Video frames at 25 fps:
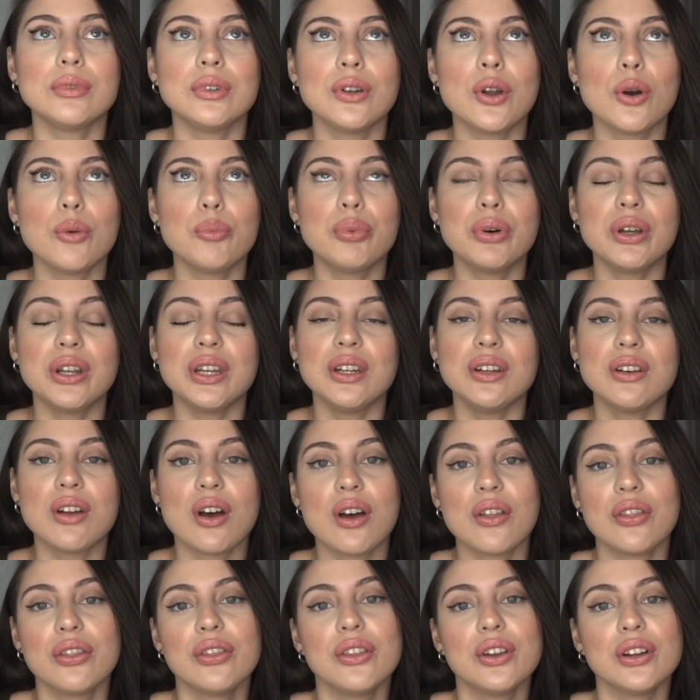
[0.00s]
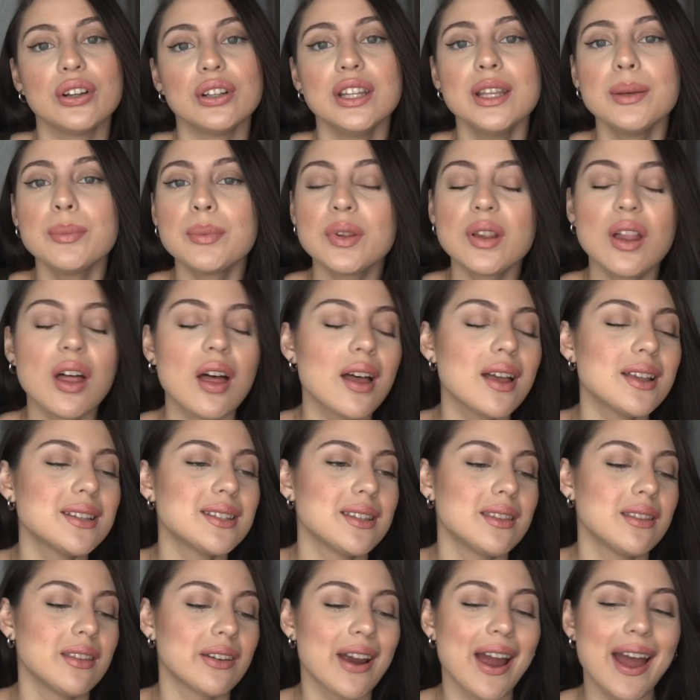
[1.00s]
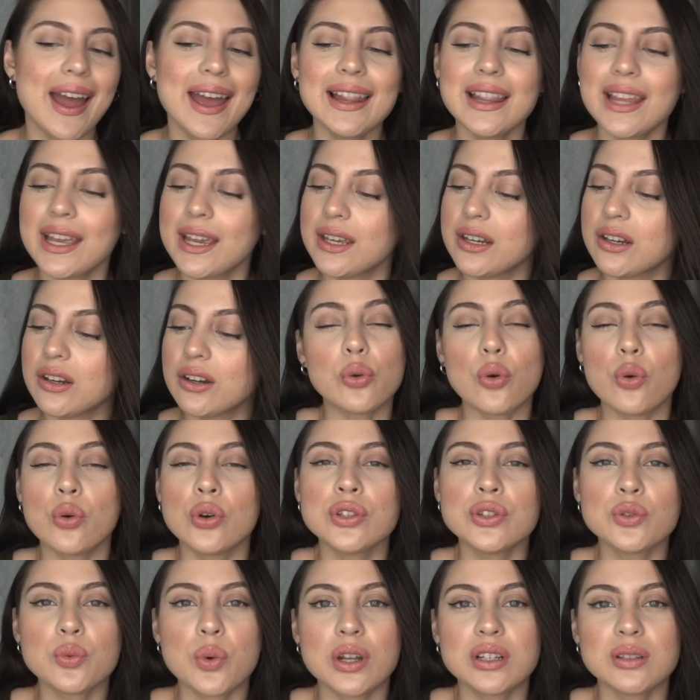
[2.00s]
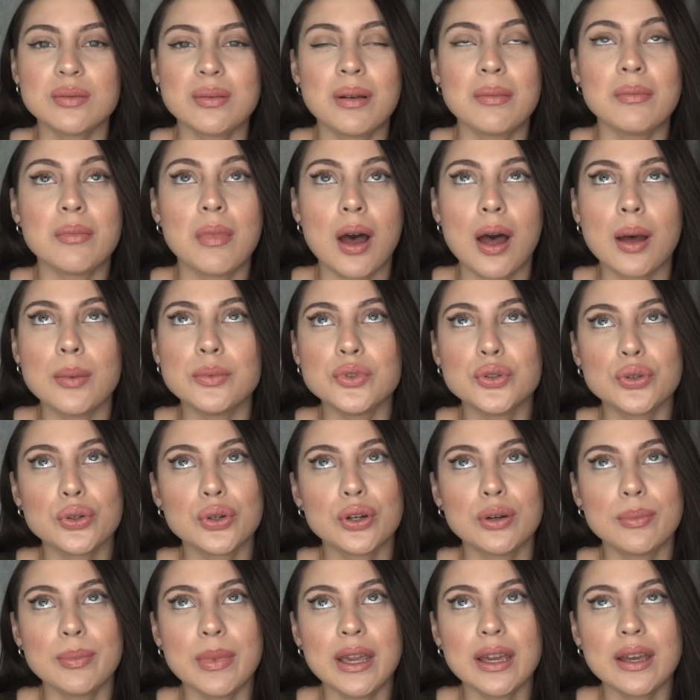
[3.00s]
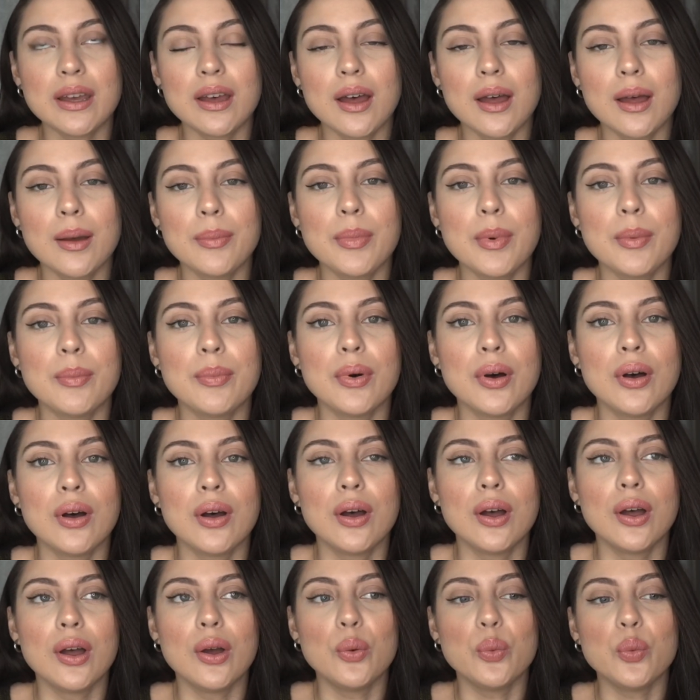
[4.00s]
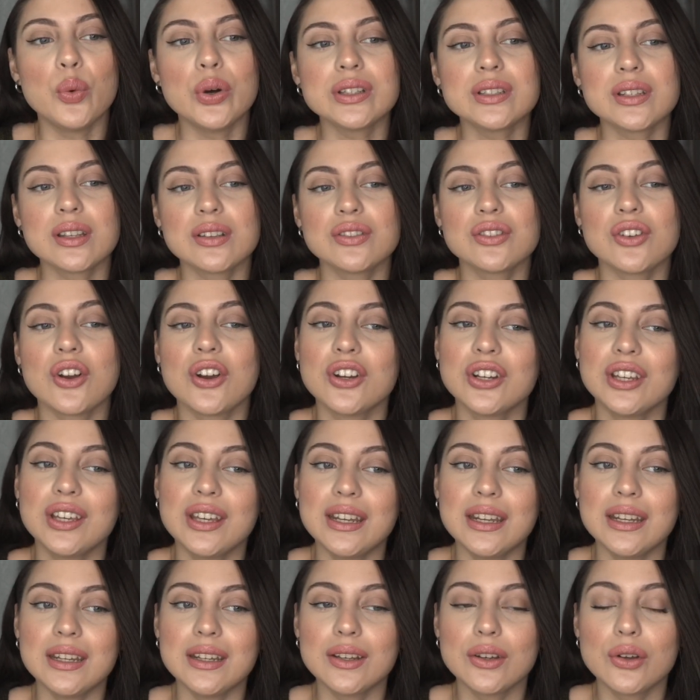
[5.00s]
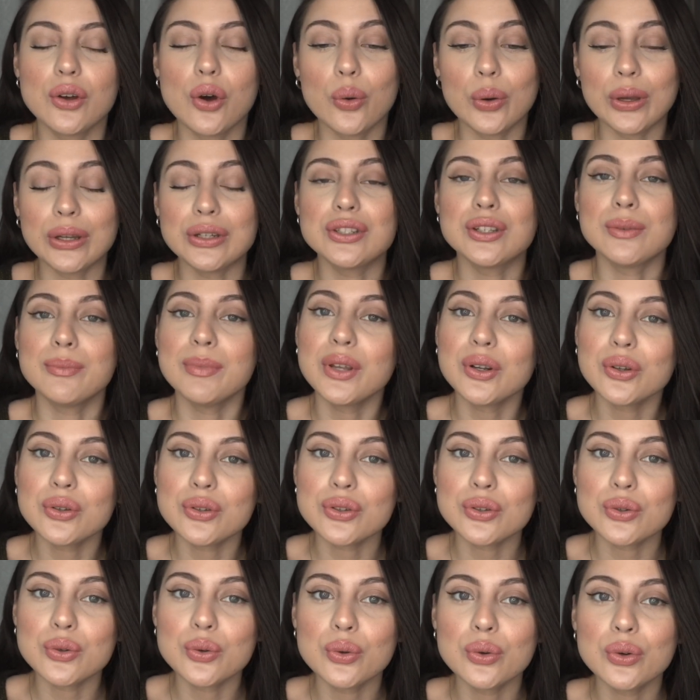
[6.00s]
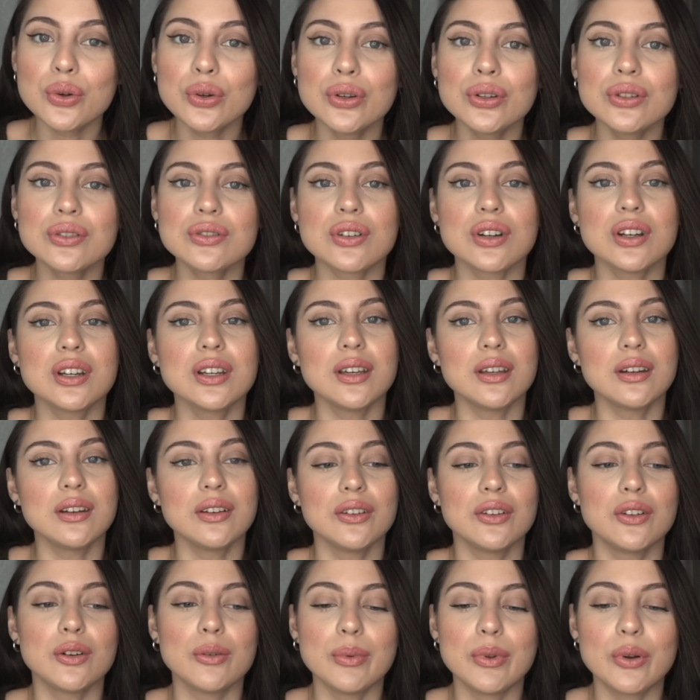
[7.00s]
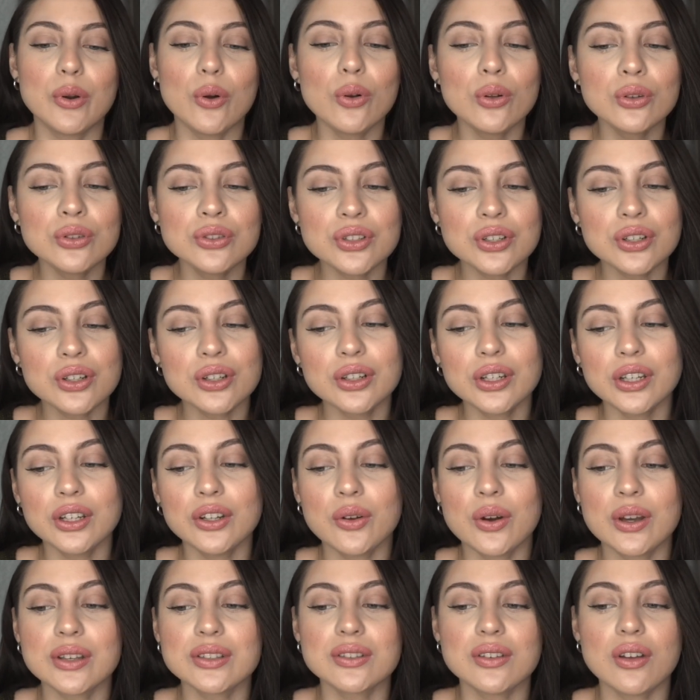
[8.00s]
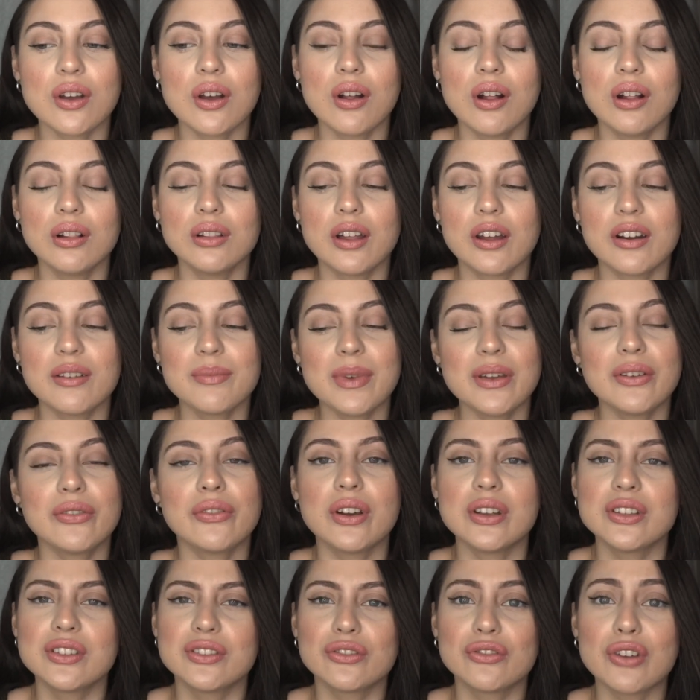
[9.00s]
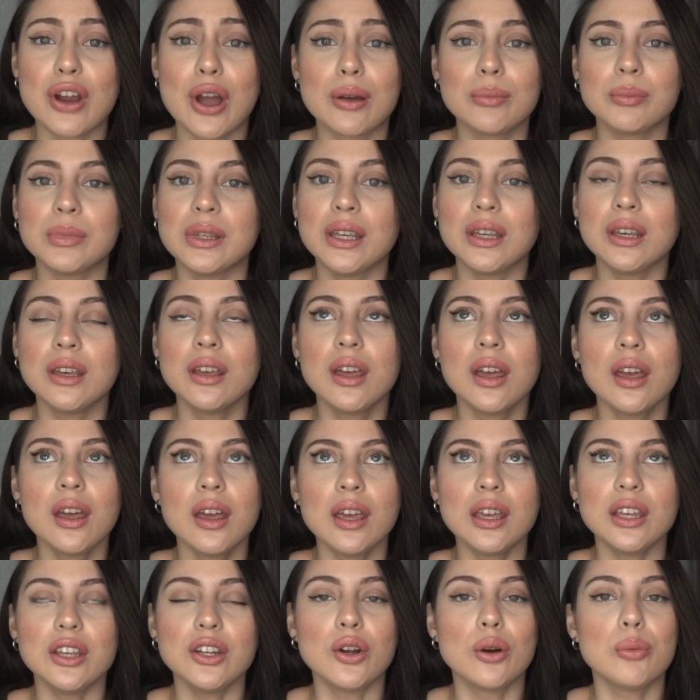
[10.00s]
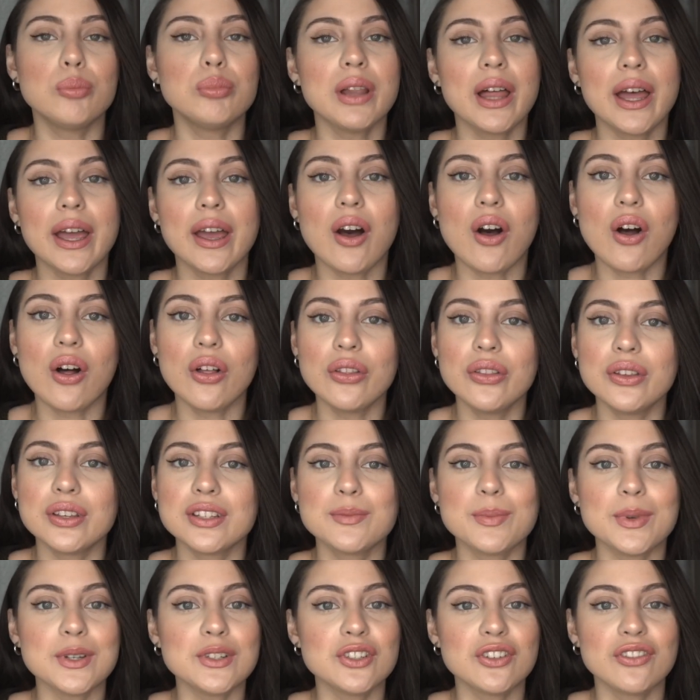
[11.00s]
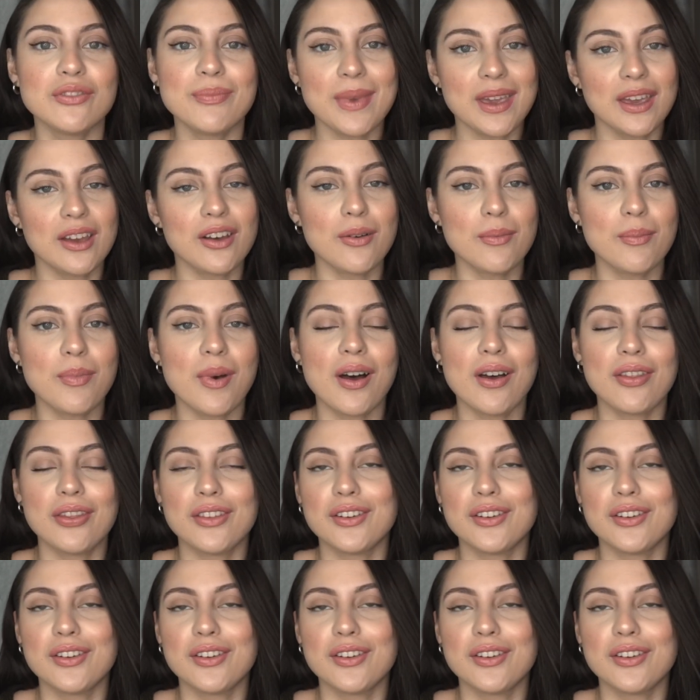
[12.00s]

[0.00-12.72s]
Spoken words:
putting on their lip gloss and their eyeliner. I always watched my mom do her makeup, but once I started going to middle school and started getting a little bit older, I saw a lot of my friends around me, apply all this bunch of makeup on their